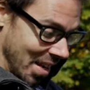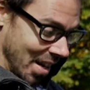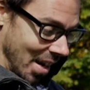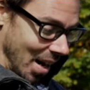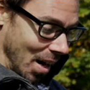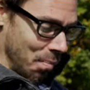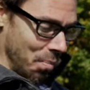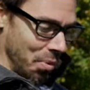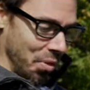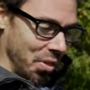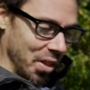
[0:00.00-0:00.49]

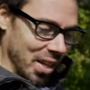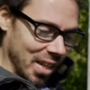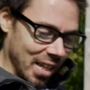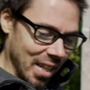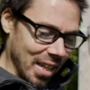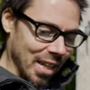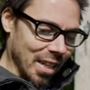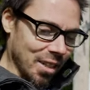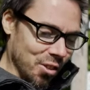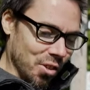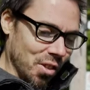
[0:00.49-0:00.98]
I'm
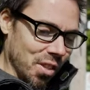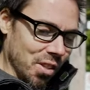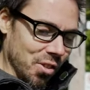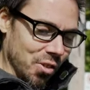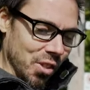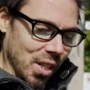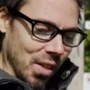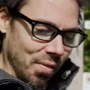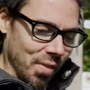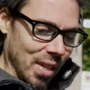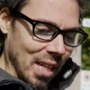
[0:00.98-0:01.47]
thinking it's the
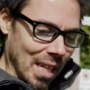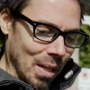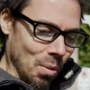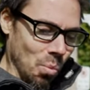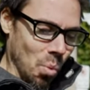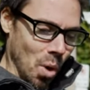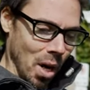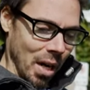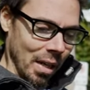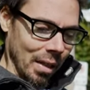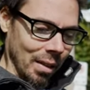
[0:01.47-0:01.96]

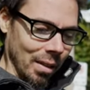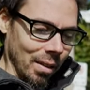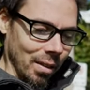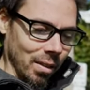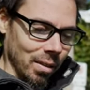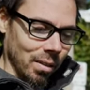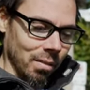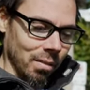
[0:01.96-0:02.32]
ZV-E1